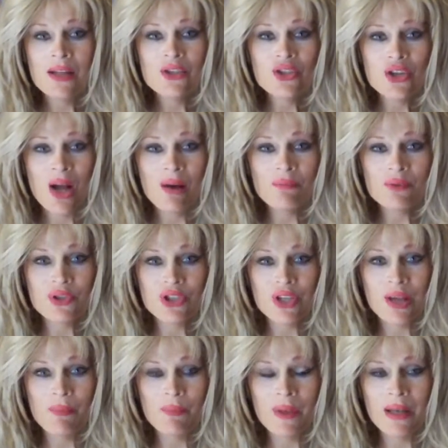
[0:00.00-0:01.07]
jump
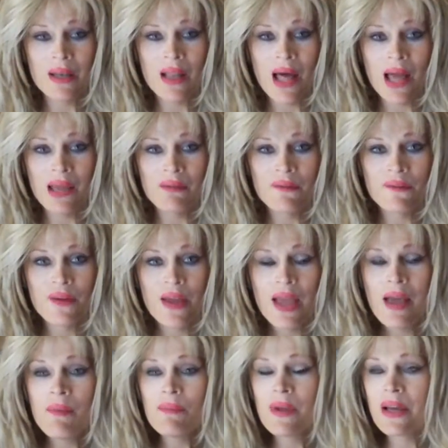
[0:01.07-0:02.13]
ship in life
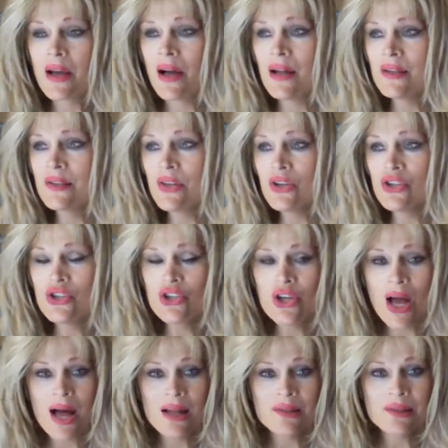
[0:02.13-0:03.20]
because they're
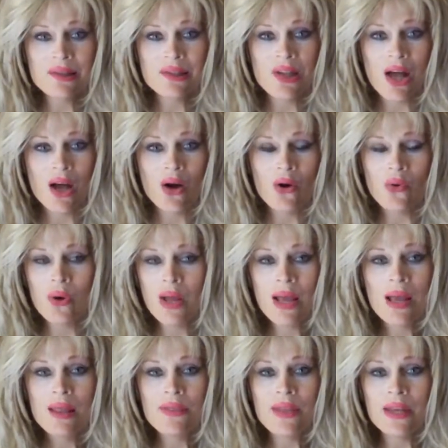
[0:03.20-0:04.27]
just so,
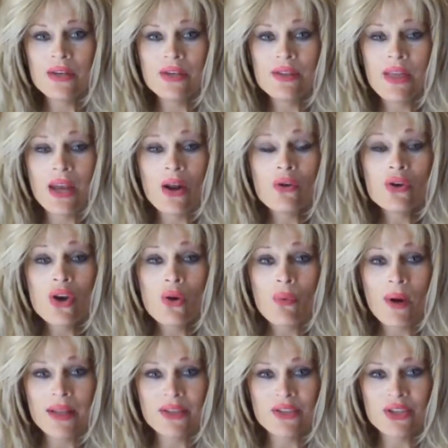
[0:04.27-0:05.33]
they don't know
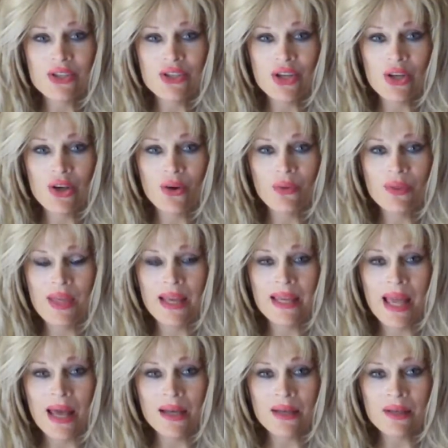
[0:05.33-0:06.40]
what to do. They
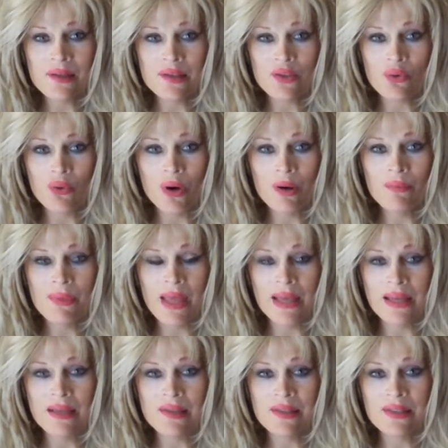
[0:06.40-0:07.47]
get in a storm, they
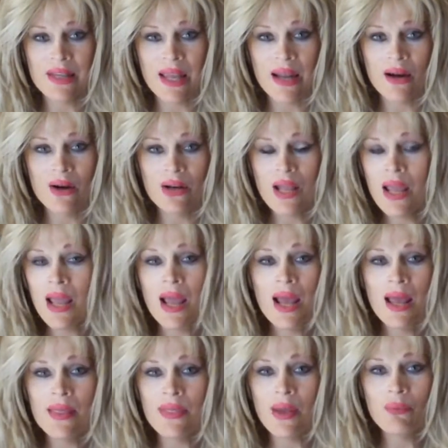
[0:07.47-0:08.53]
get scared,
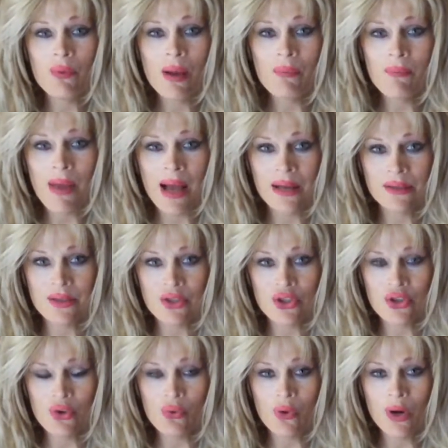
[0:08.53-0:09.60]
and they run back to
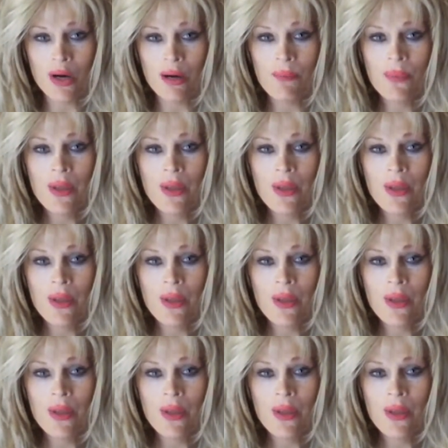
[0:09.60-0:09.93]
shore.